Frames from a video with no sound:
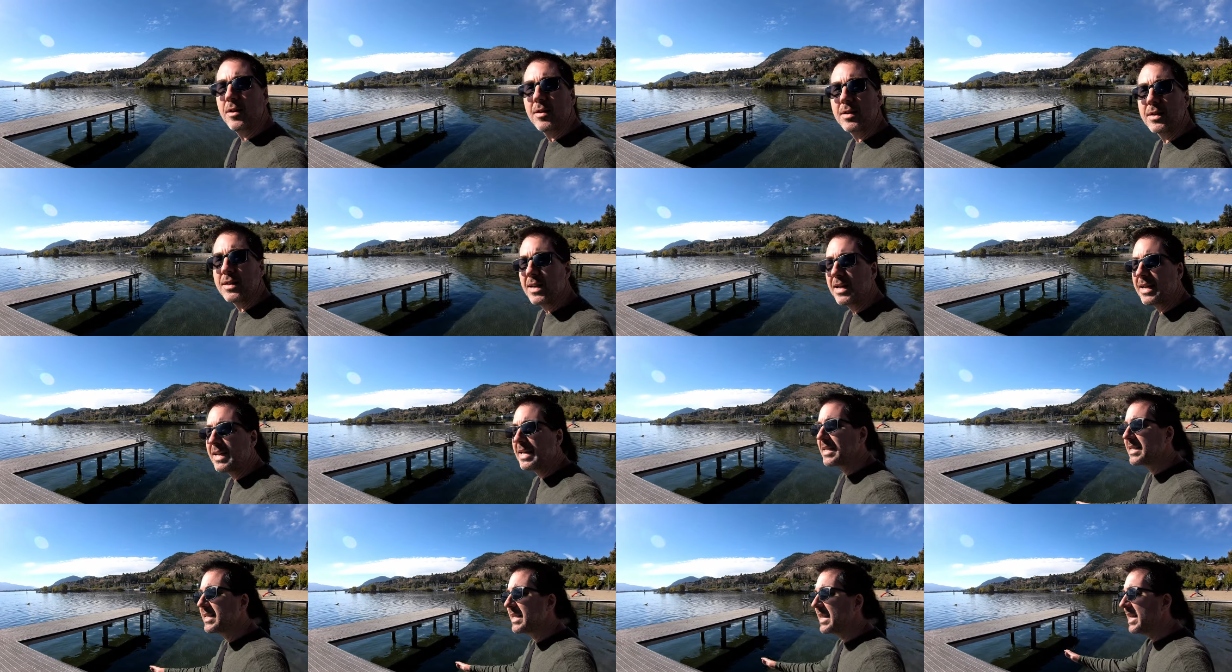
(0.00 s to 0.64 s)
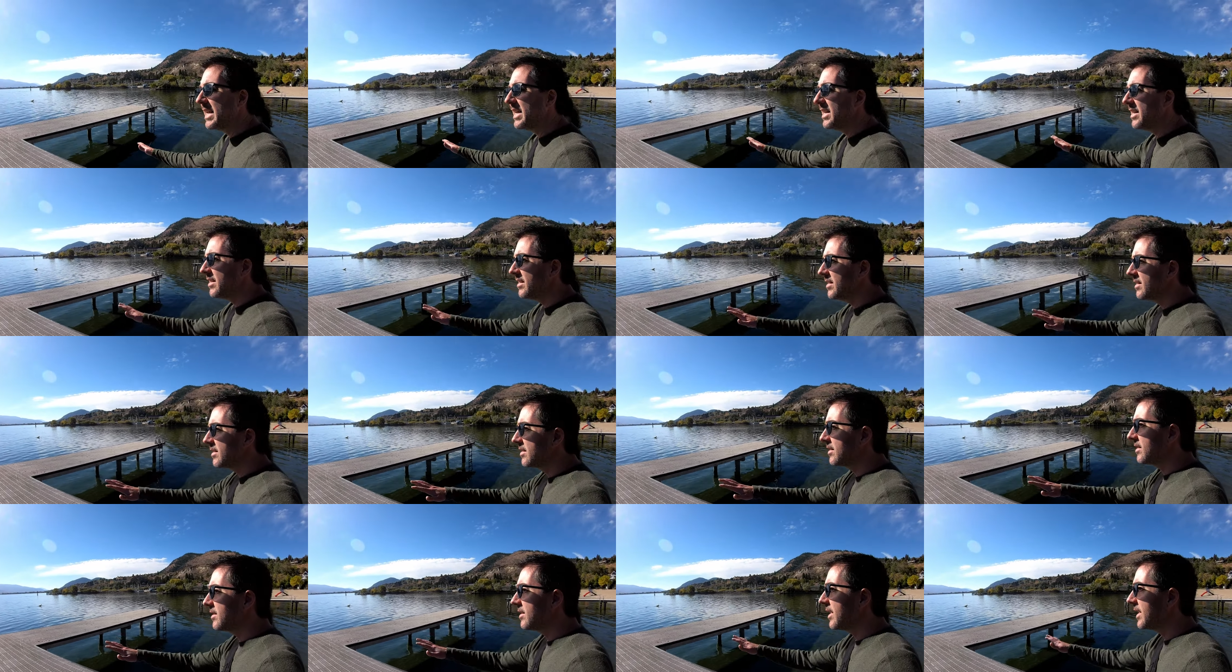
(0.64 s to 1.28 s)
looks like it's
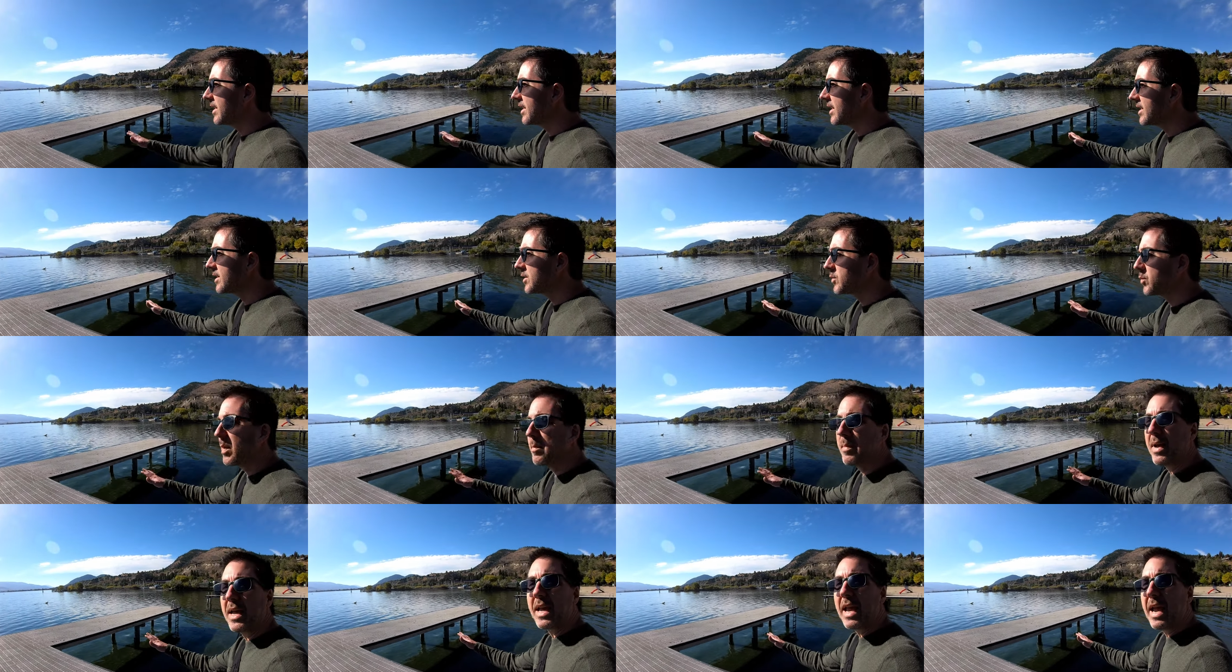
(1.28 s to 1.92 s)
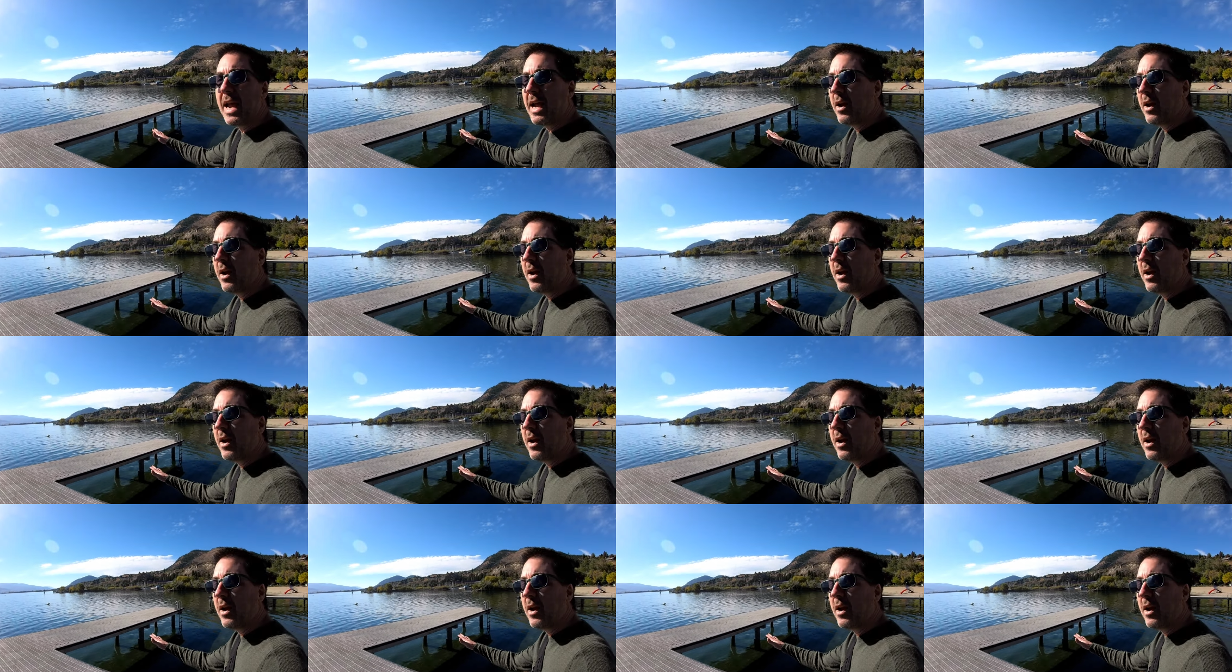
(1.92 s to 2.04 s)
in like a swimming